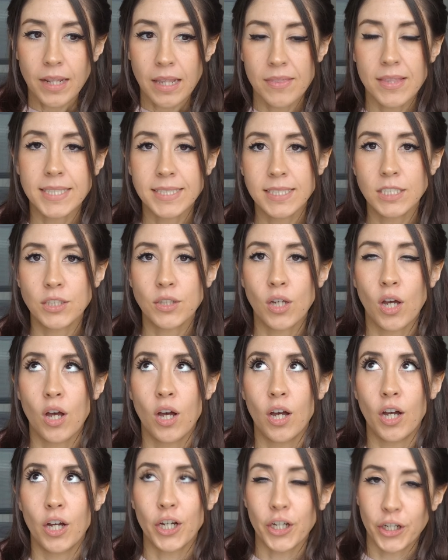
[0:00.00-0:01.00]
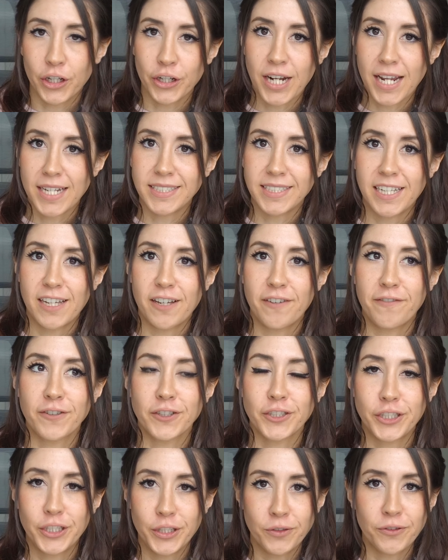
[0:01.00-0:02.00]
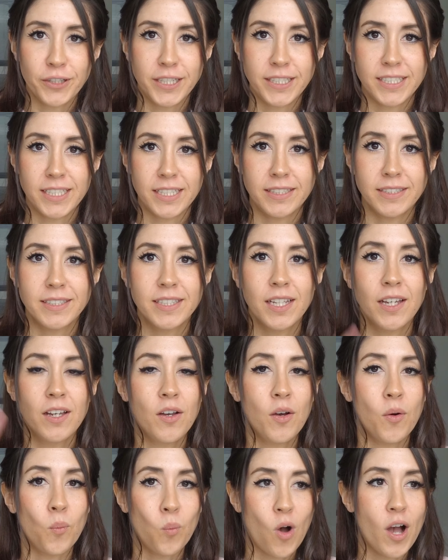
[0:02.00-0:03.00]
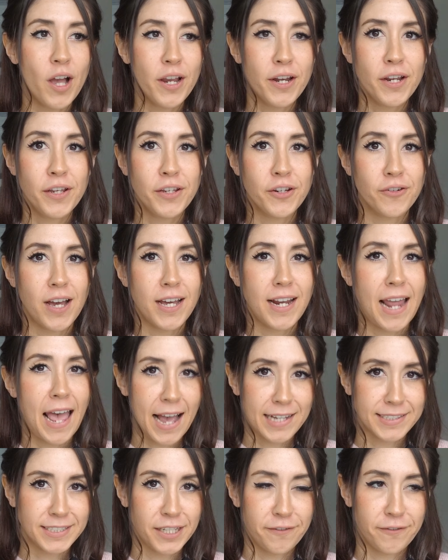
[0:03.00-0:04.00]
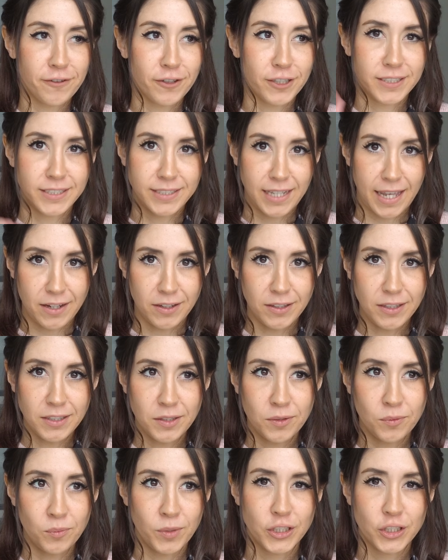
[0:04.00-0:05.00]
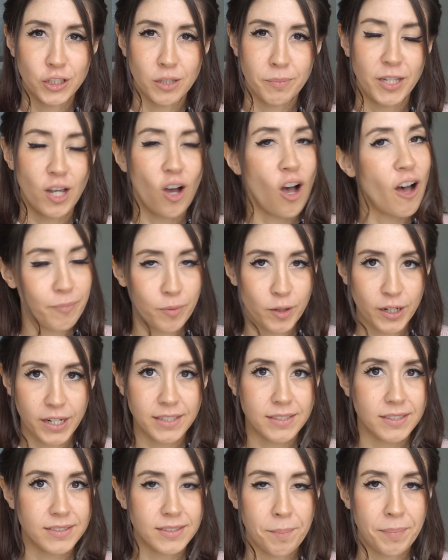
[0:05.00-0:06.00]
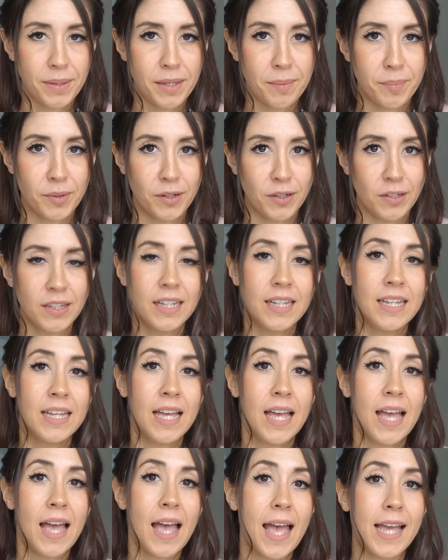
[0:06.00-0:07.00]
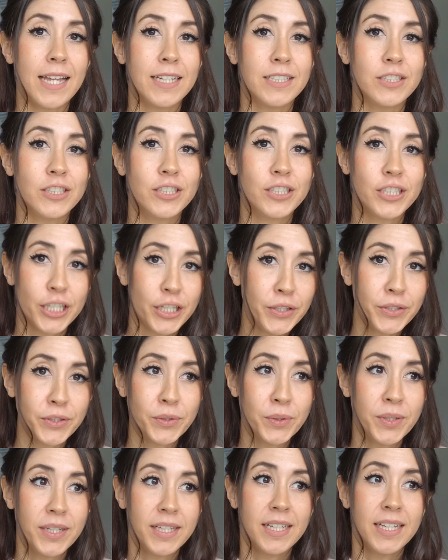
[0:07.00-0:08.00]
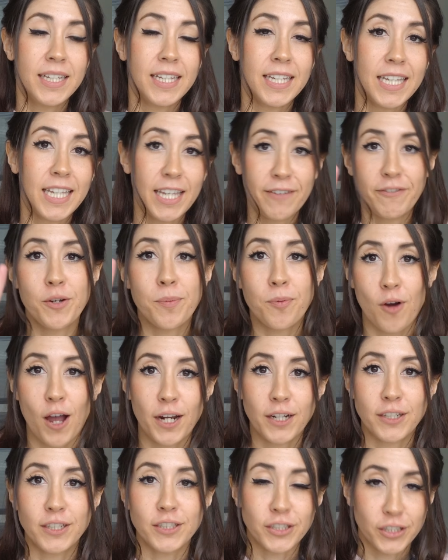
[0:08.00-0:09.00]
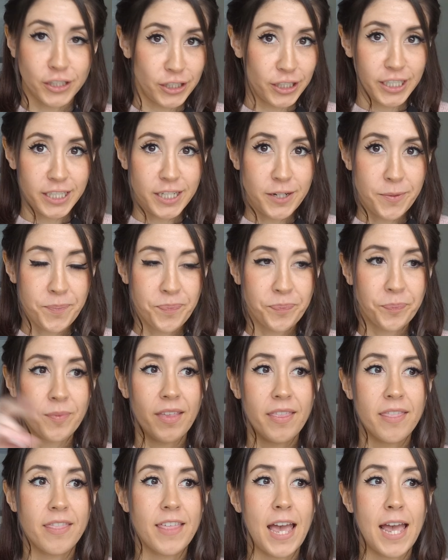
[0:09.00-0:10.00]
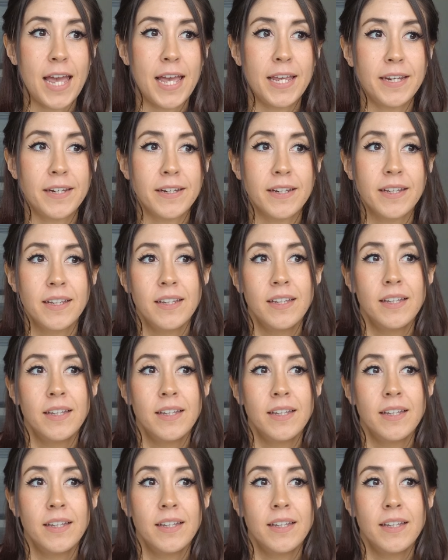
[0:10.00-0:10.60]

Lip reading: this is a good idea for 2 reasons. 1, you're not asking for a sale, which could be off-putting to some people. And 2, if your product is good, then